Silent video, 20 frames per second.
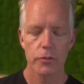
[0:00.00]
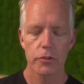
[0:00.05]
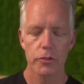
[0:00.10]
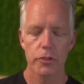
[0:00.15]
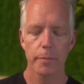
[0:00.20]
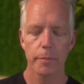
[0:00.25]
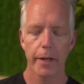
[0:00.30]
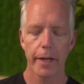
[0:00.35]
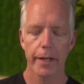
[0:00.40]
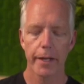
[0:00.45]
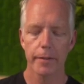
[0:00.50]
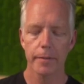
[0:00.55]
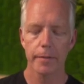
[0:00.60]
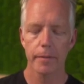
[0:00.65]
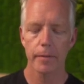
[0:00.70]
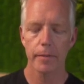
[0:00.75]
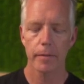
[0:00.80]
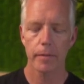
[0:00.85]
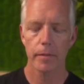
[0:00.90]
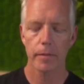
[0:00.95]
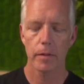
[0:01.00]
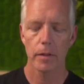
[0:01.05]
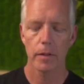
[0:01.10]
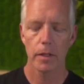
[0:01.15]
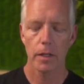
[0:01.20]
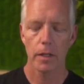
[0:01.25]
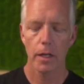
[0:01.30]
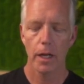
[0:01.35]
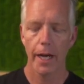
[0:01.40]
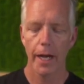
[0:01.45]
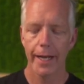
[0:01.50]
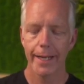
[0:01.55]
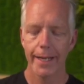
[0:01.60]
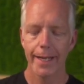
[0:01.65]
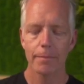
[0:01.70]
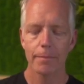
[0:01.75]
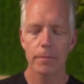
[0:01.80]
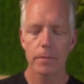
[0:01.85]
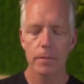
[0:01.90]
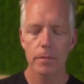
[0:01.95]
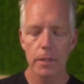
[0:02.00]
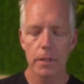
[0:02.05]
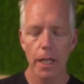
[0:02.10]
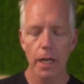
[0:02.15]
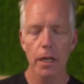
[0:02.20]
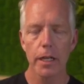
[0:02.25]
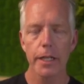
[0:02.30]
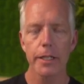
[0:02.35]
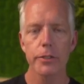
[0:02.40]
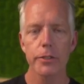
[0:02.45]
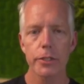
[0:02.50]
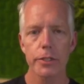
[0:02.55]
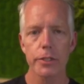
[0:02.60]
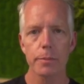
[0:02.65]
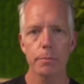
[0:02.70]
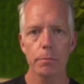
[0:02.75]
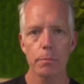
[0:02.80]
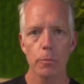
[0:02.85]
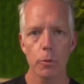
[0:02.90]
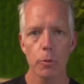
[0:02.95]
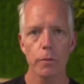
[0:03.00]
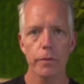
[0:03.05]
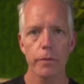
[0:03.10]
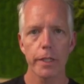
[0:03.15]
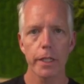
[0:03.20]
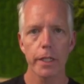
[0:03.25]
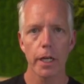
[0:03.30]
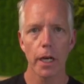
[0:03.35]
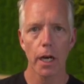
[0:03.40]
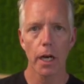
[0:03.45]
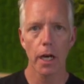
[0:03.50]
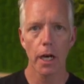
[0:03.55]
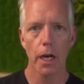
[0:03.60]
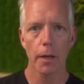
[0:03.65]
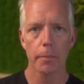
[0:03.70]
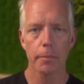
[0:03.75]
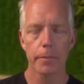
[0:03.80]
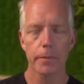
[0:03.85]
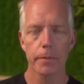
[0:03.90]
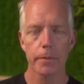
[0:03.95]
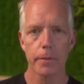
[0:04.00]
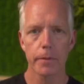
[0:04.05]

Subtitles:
G minor. And I'm literally just moving up